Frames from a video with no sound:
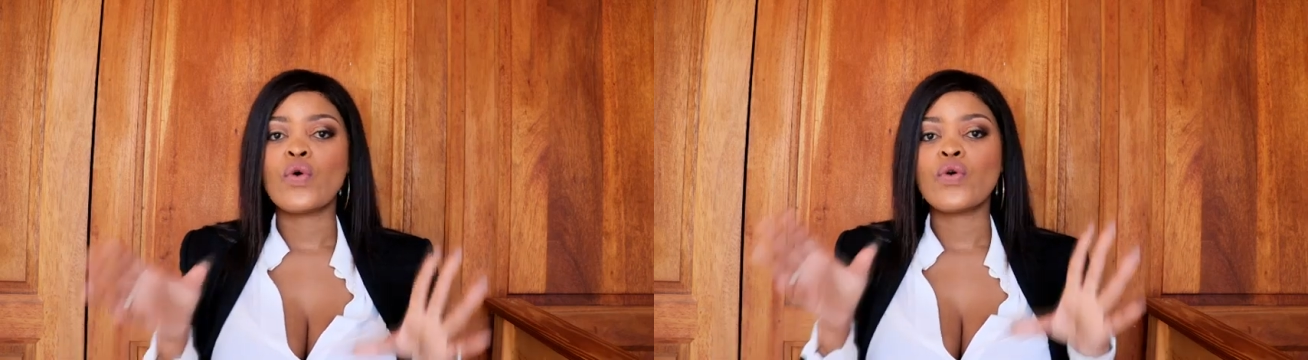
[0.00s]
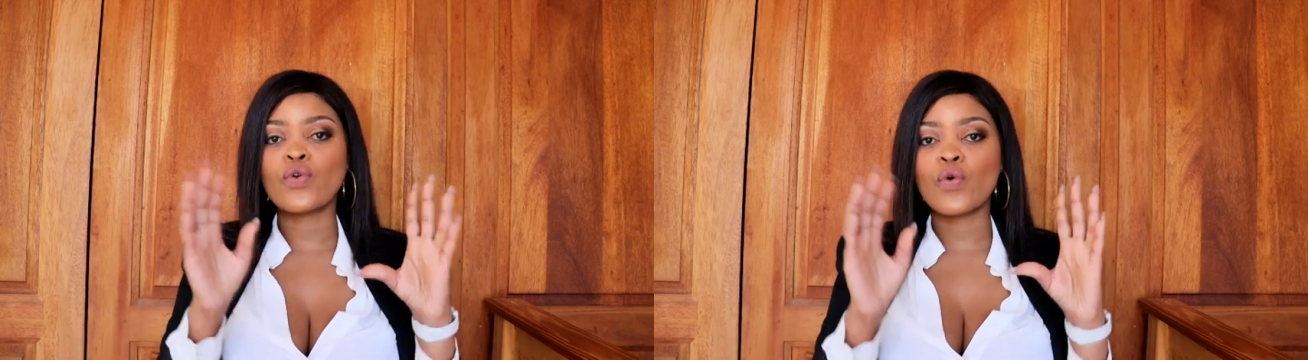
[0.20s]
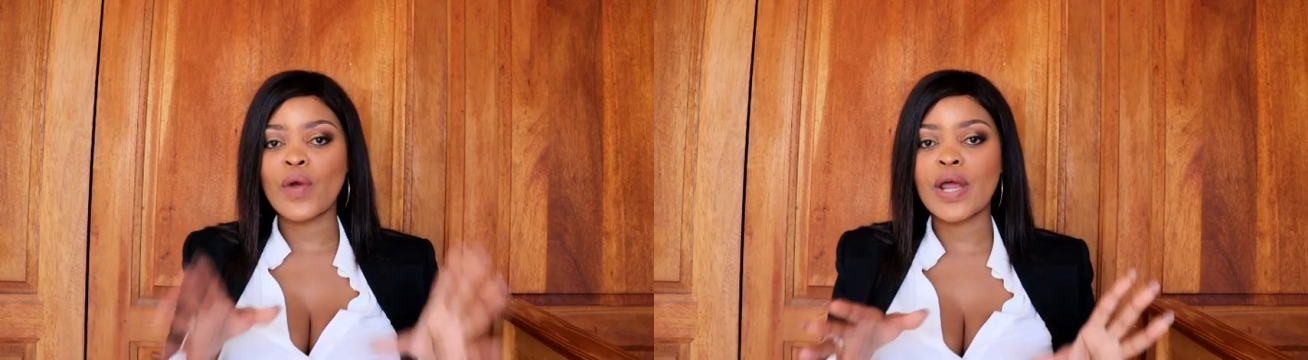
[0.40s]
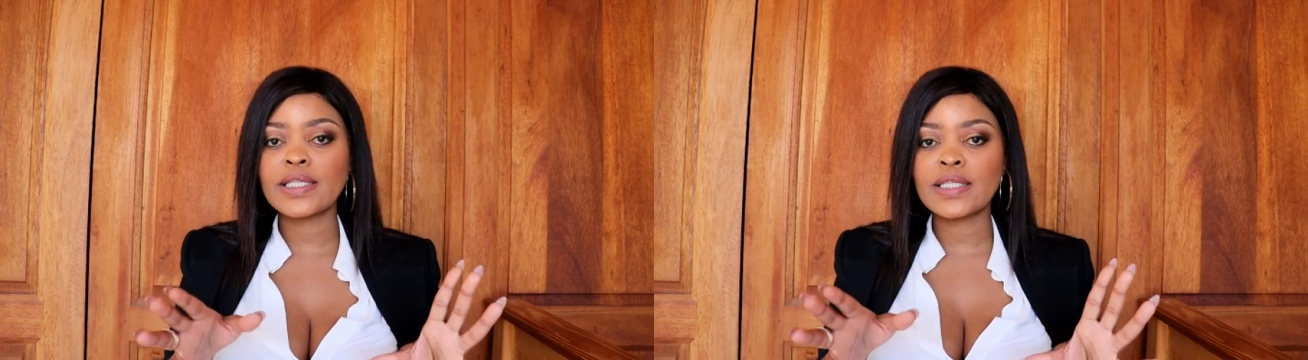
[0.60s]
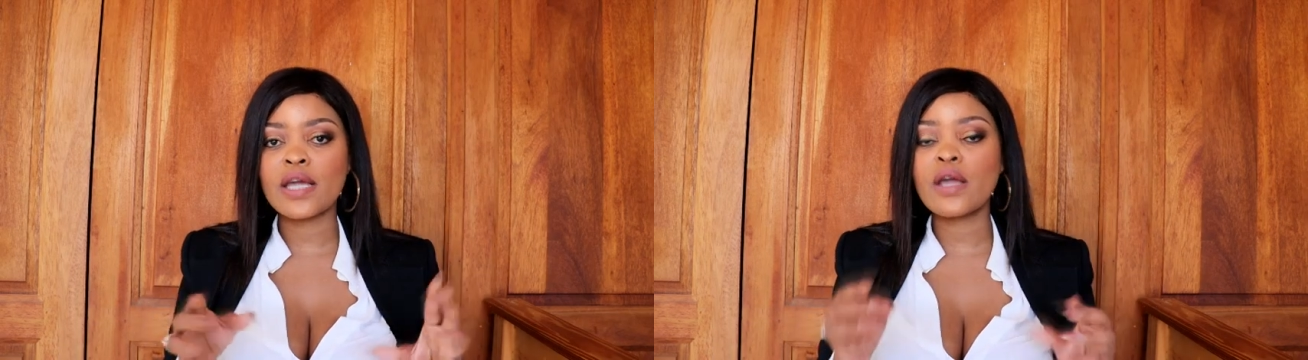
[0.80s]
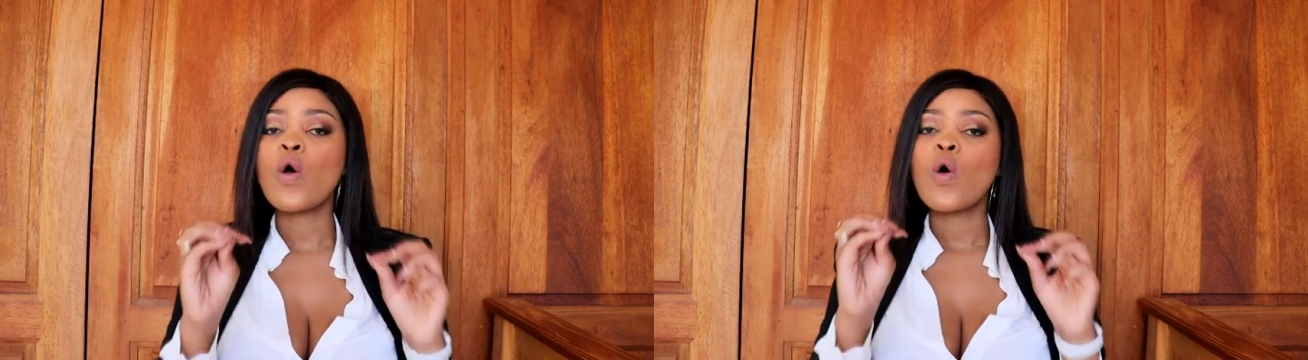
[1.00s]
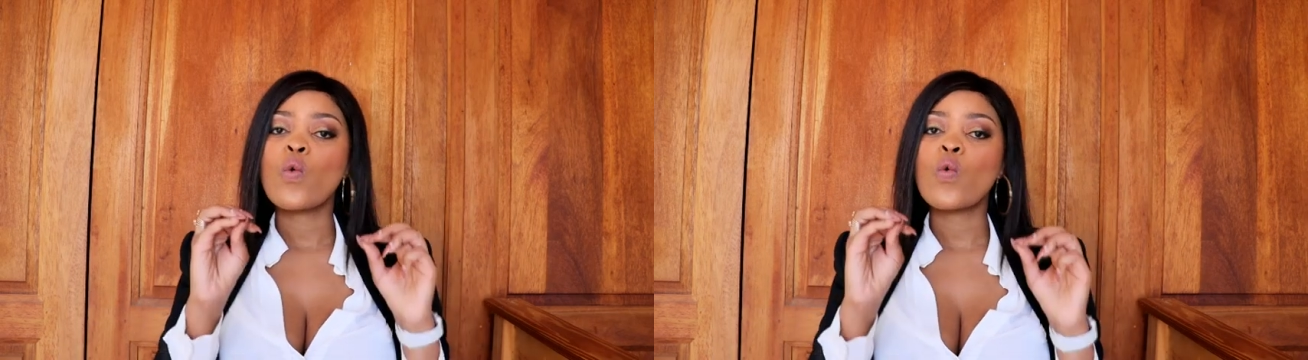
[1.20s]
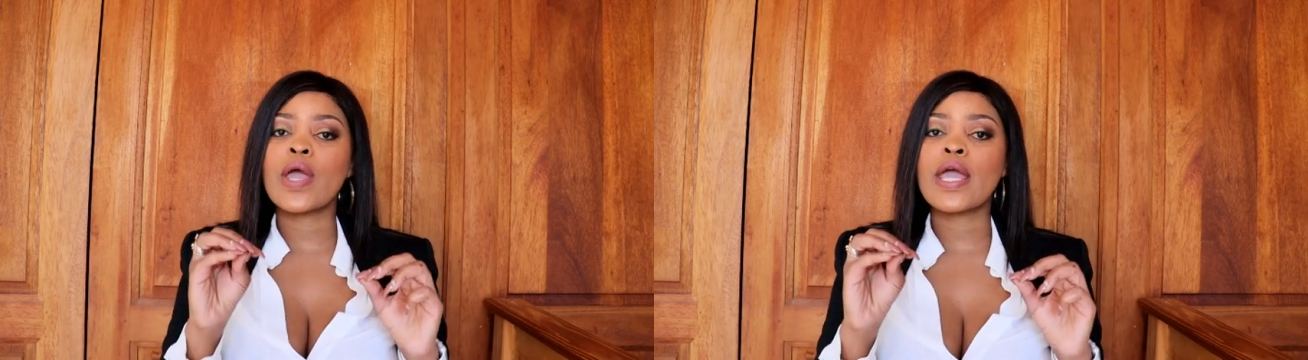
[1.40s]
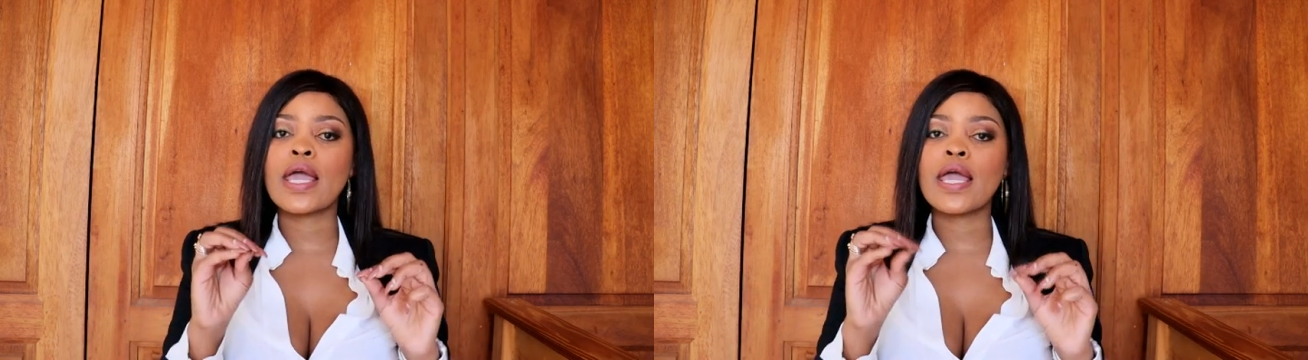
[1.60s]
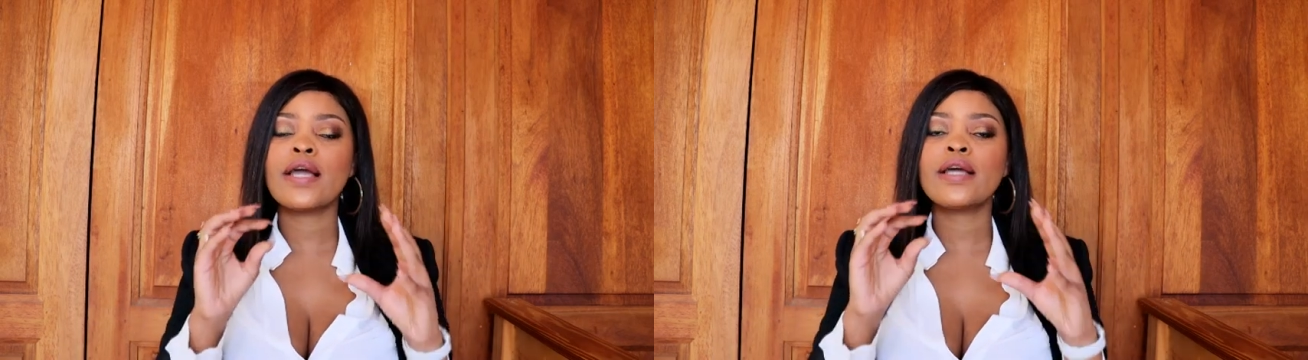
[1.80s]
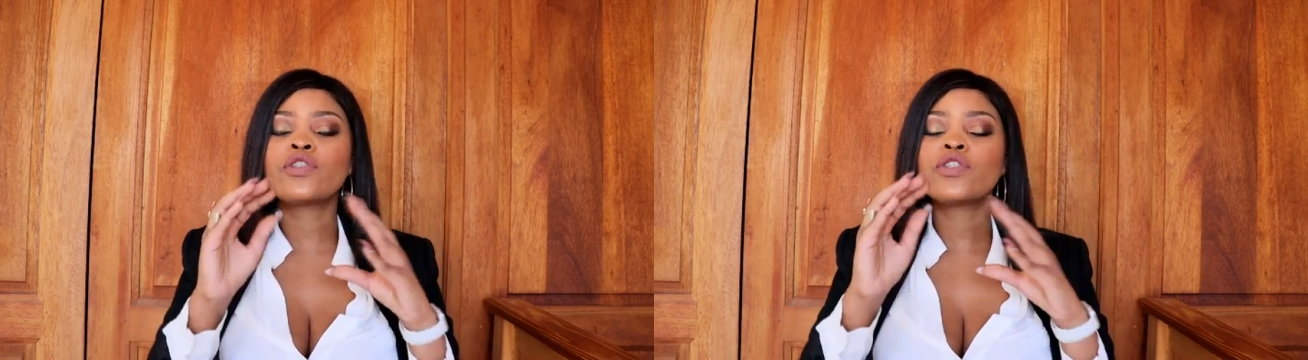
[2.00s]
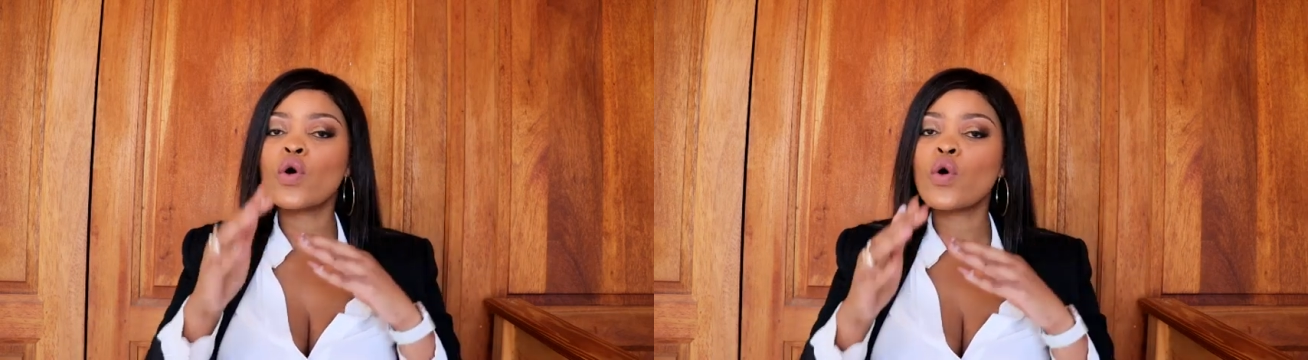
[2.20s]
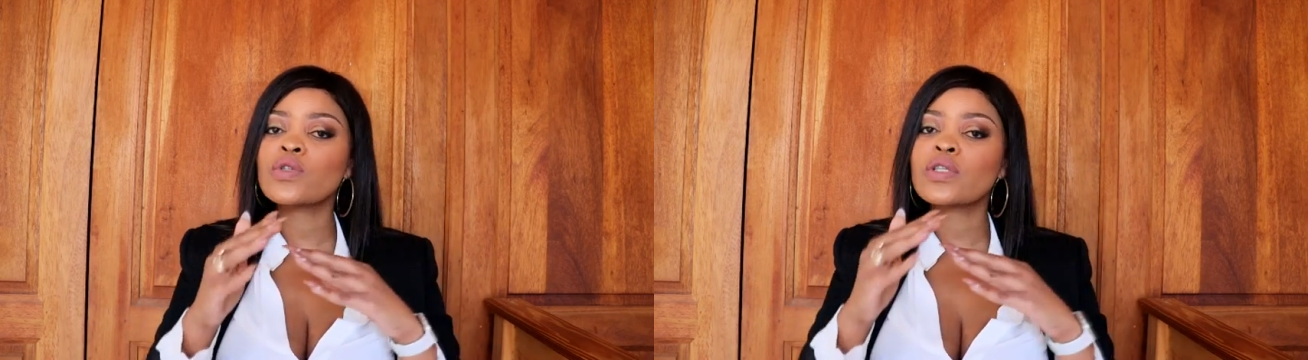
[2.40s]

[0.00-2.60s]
your rating, where it shows